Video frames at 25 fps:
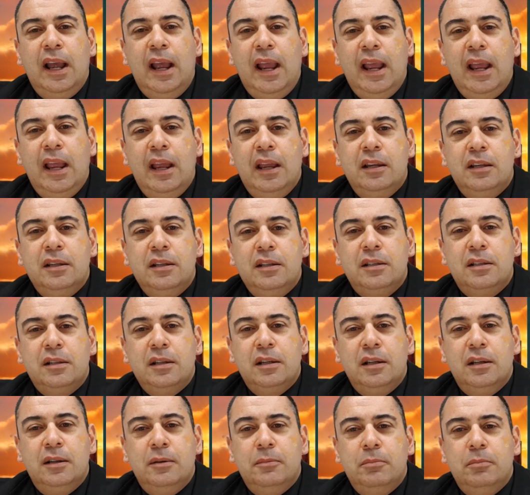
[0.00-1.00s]
and
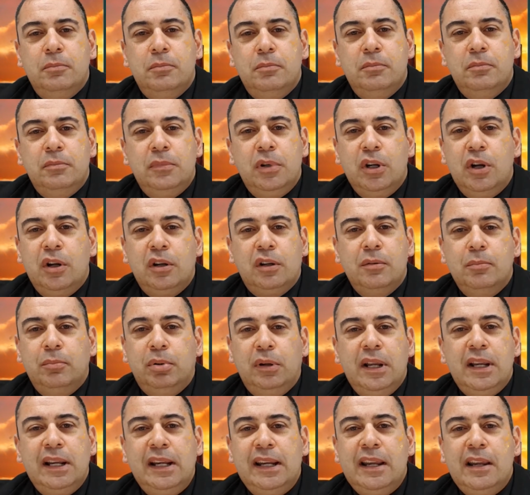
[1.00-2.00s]
you know,
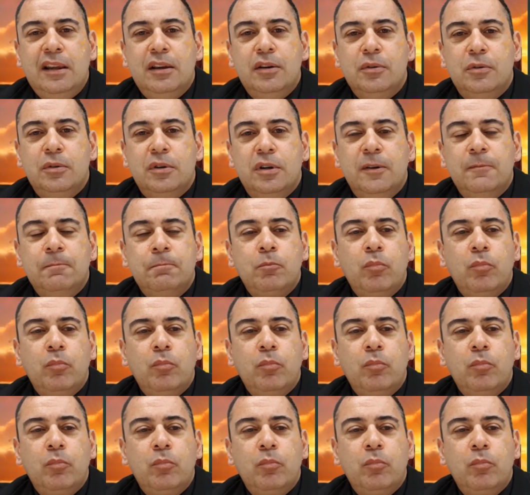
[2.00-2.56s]
completely healed?